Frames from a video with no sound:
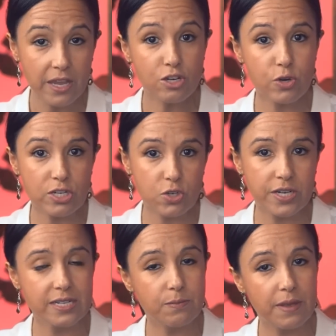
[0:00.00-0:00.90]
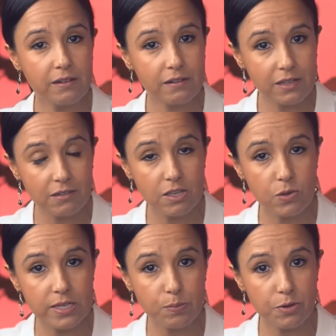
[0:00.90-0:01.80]
Treasury has made clear the
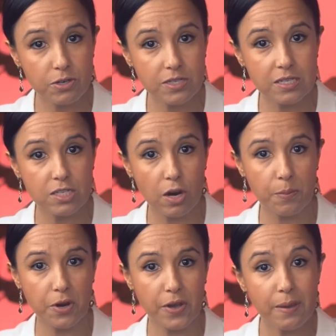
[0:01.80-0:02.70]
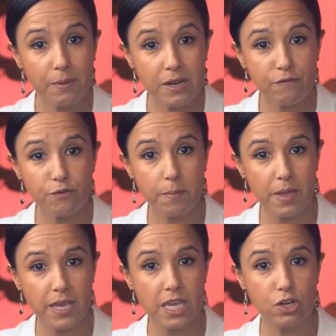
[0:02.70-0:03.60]
U.S. persons are prohibited from
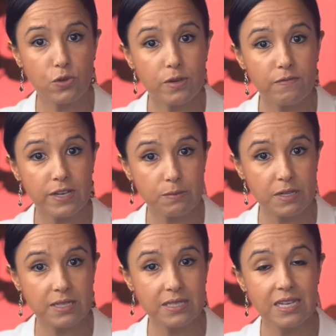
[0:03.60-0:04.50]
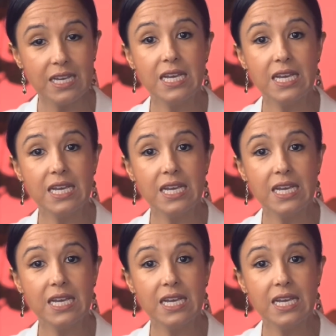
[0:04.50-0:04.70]
making new investments